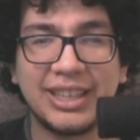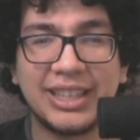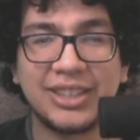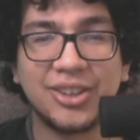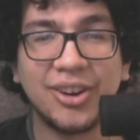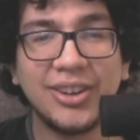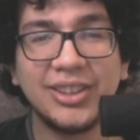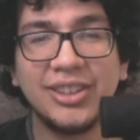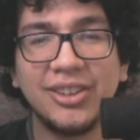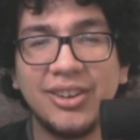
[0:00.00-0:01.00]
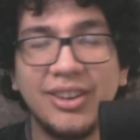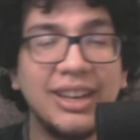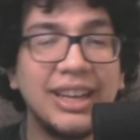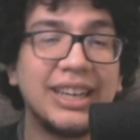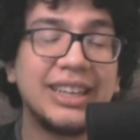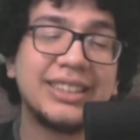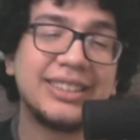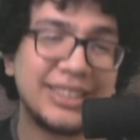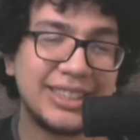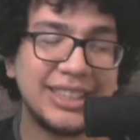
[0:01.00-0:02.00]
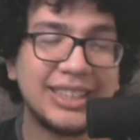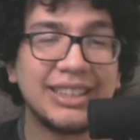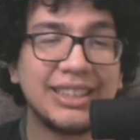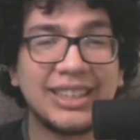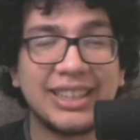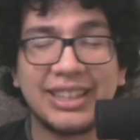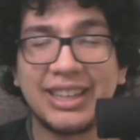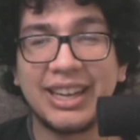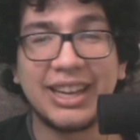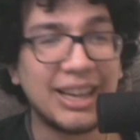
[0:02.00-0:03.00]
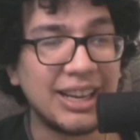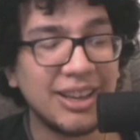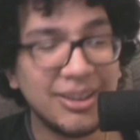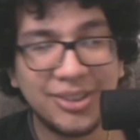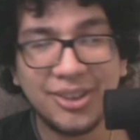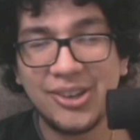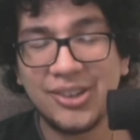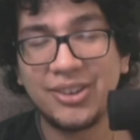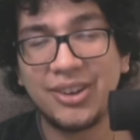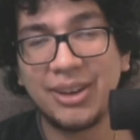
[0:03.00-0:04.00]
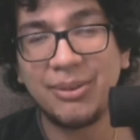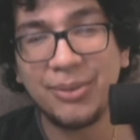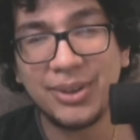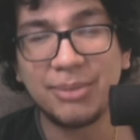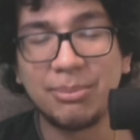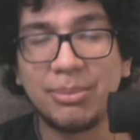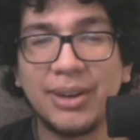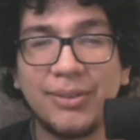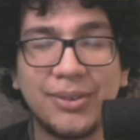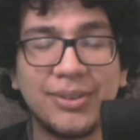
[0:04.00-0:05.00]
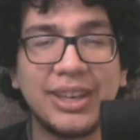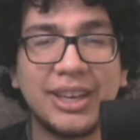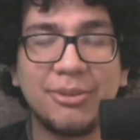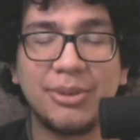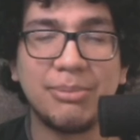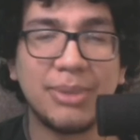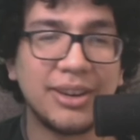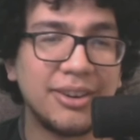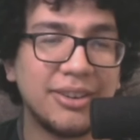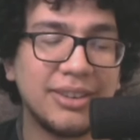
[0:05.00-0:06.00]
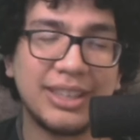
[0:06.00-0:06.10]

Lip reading: And Charizard, see, guys, I love Charizard. Even with the buff, you would think he would be better.